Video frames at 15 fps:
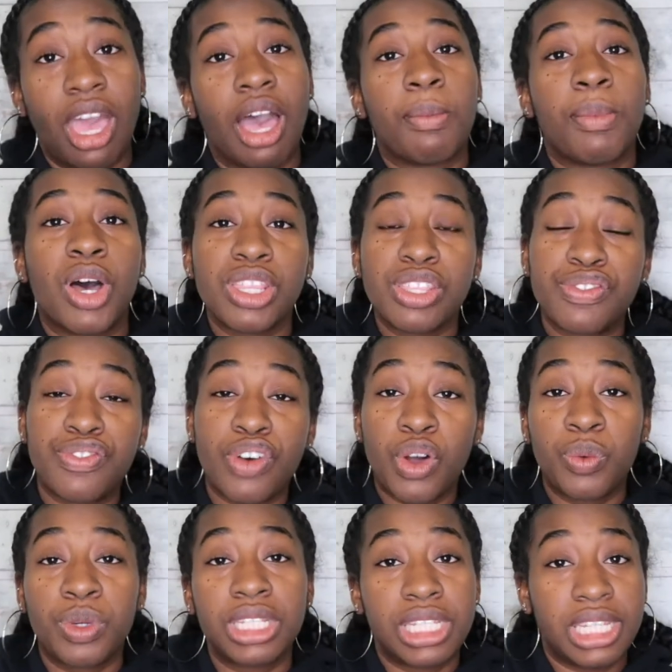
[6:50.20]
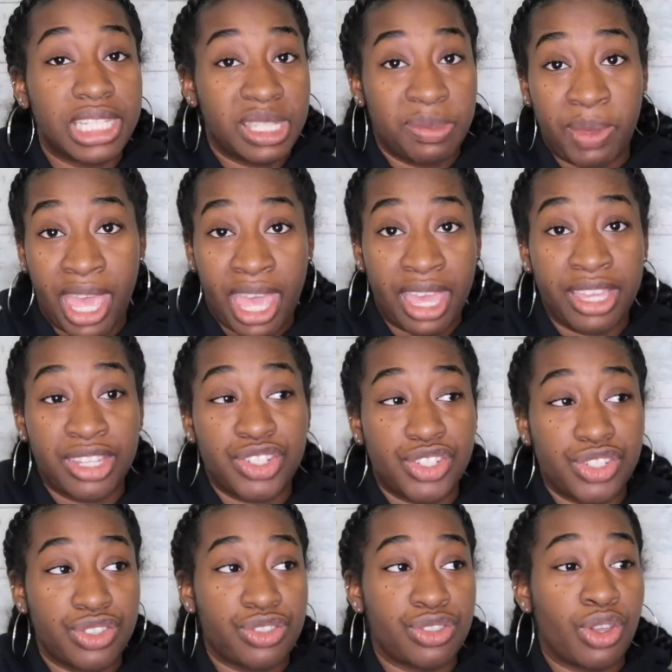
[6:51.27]
i'm on the phone with
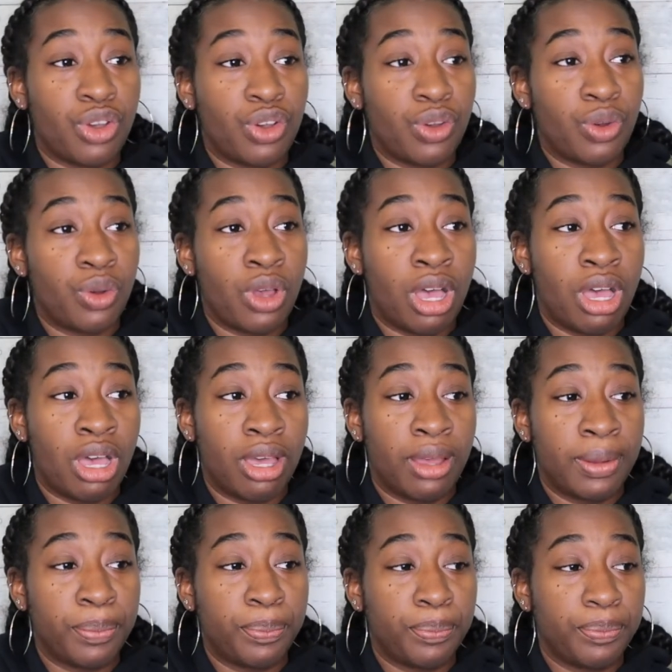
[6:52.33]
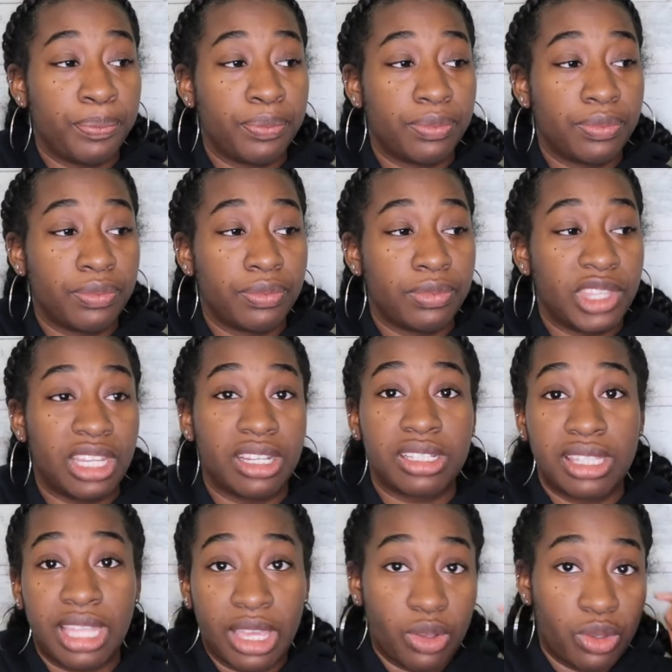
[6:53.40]
dispatch so um they
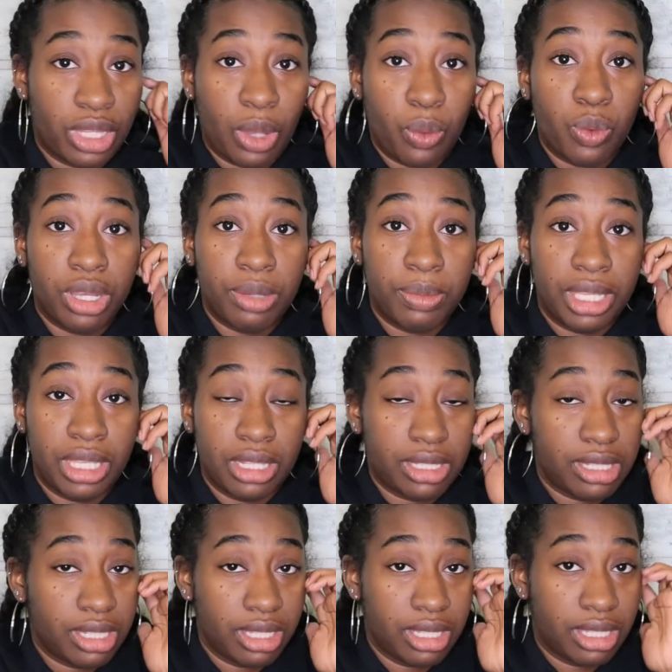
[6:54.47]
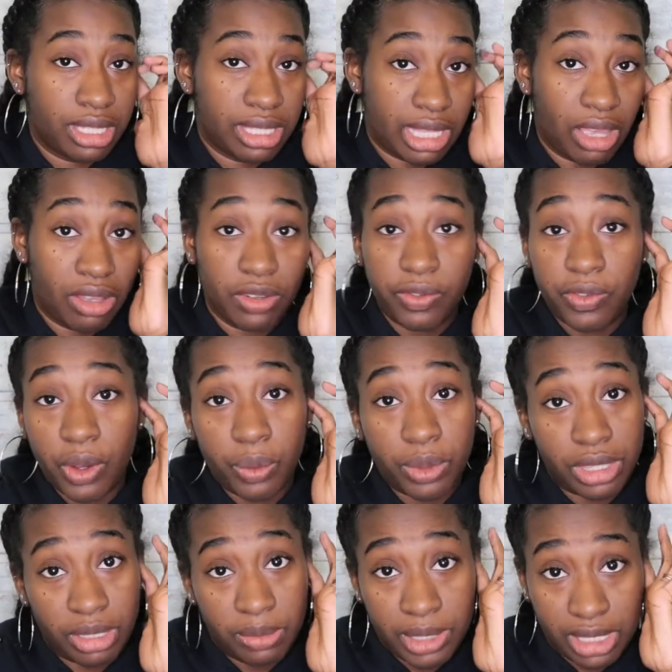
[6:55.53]
they they want me to stay on the phone
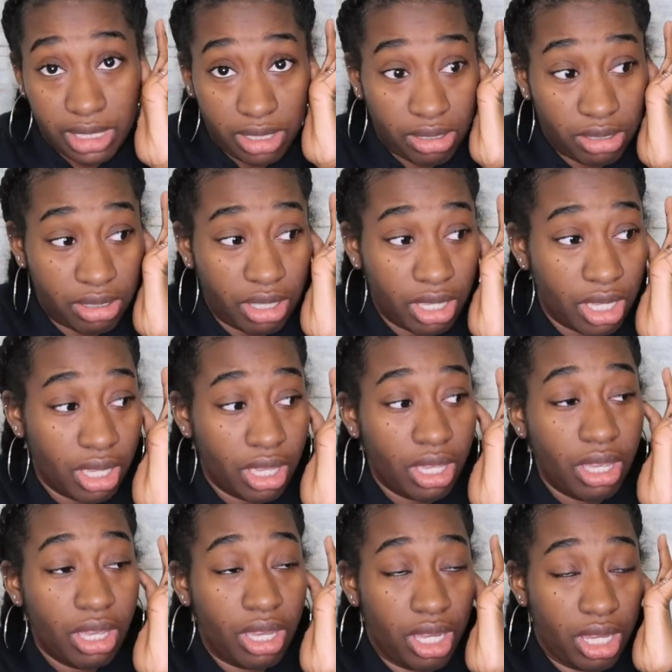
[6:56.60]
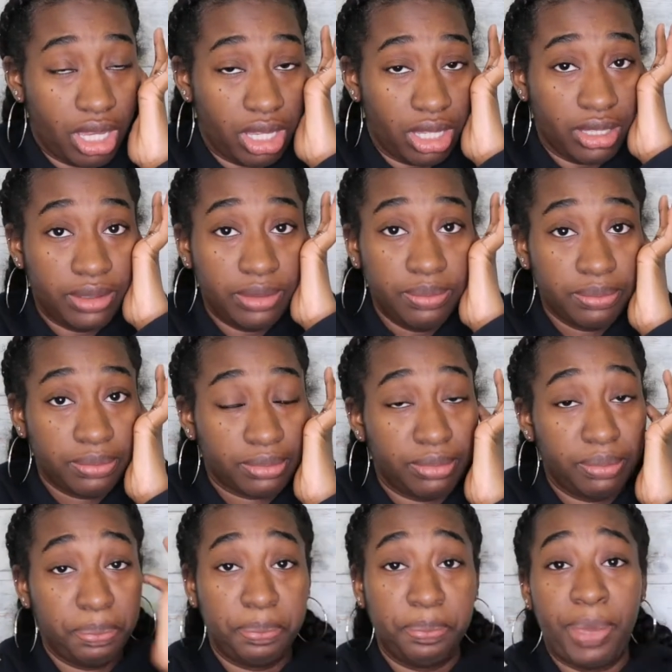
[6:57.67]
with them until uh,
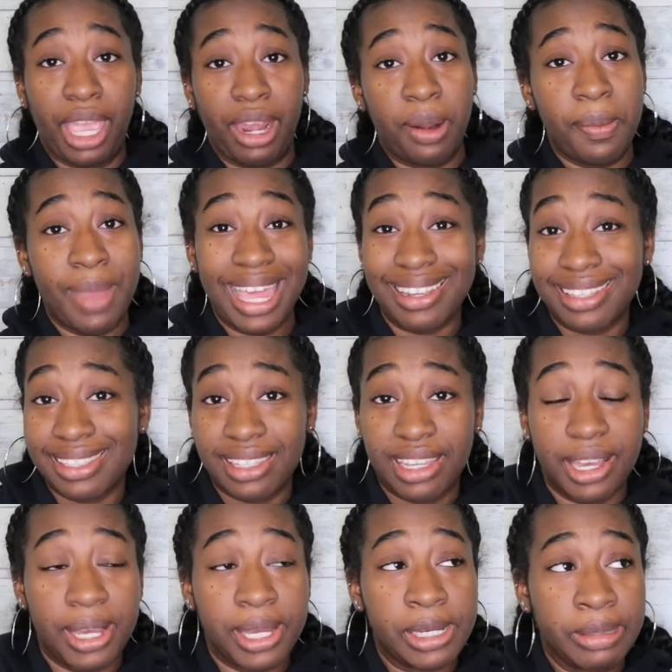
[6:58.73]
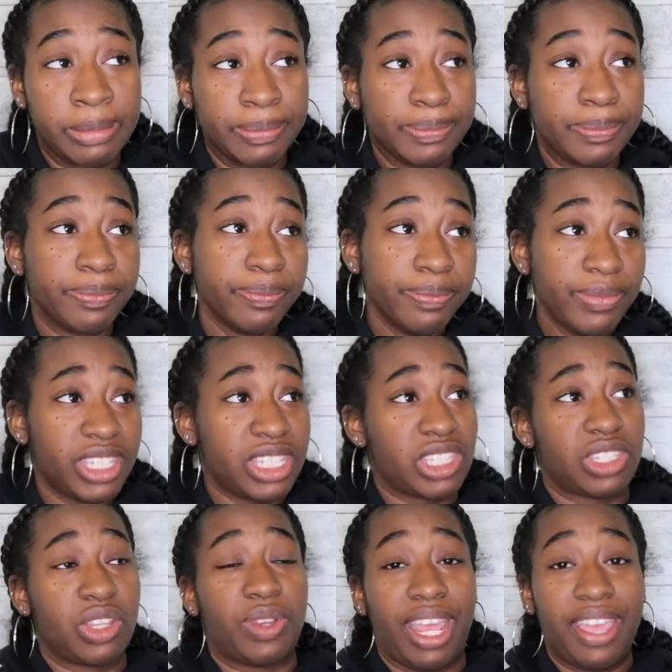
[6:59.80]
paramedics come.
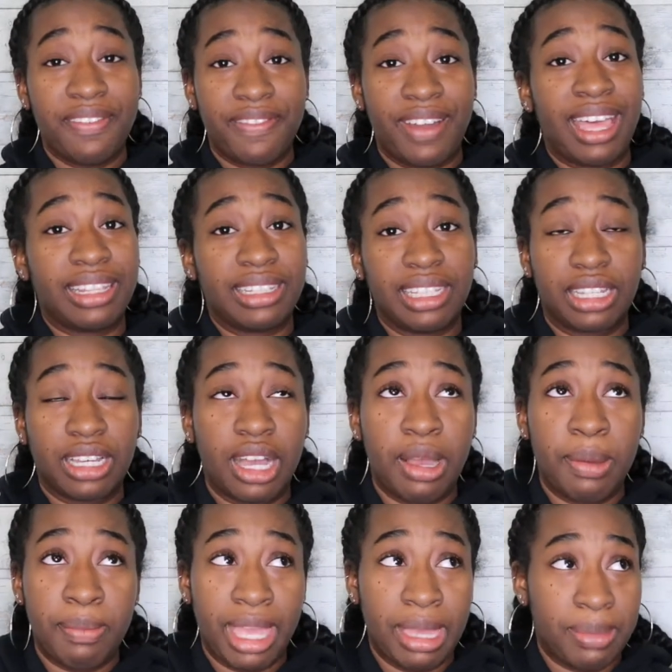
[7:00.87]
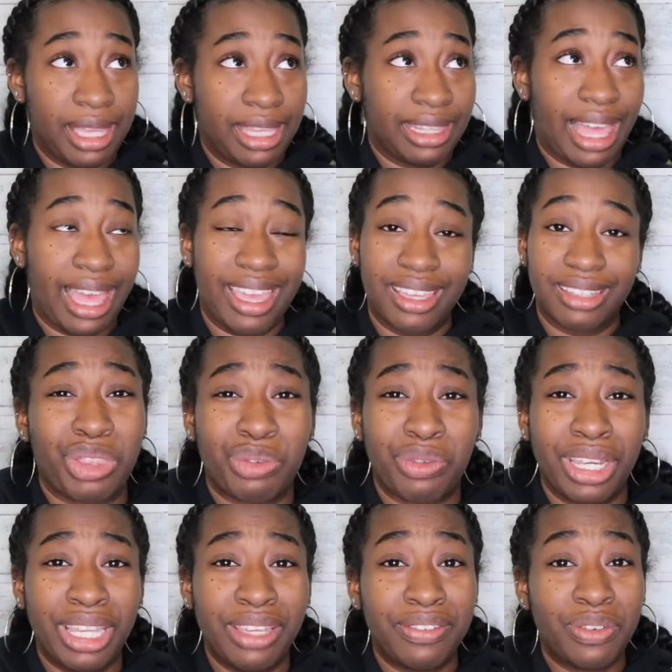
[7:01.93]
So they finally come maybe in like
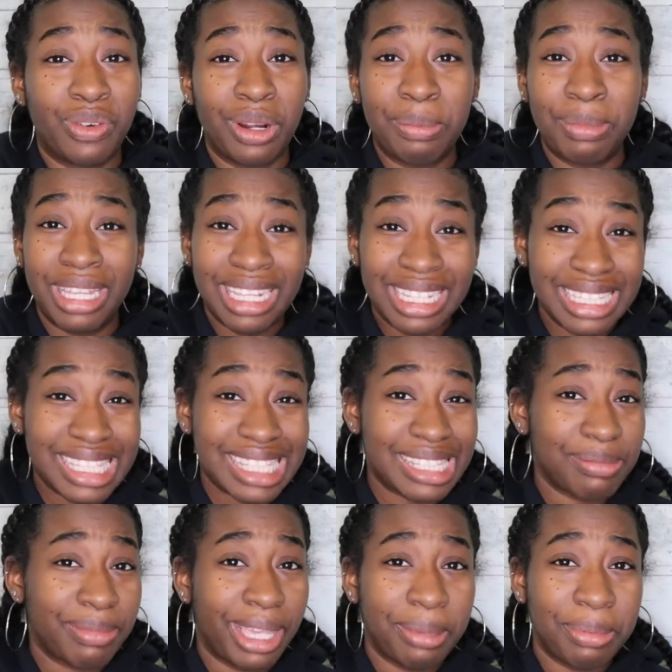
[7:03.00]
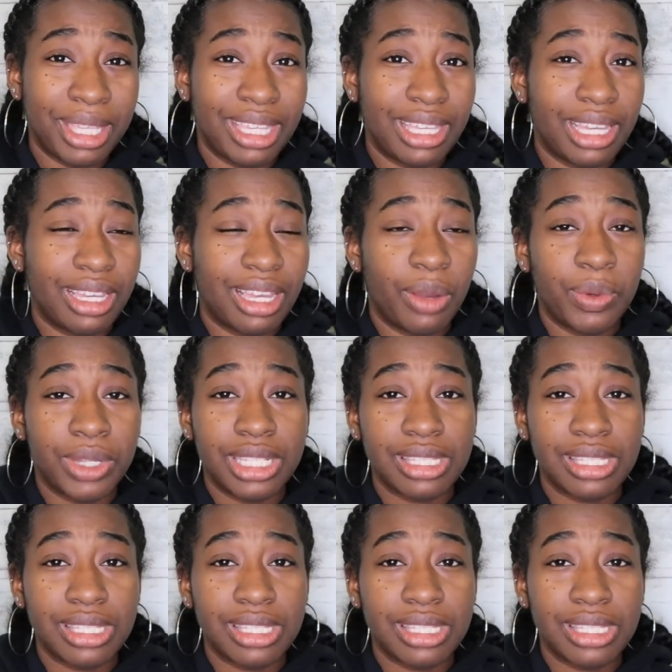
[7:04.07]
three, four minutes, maybe, I want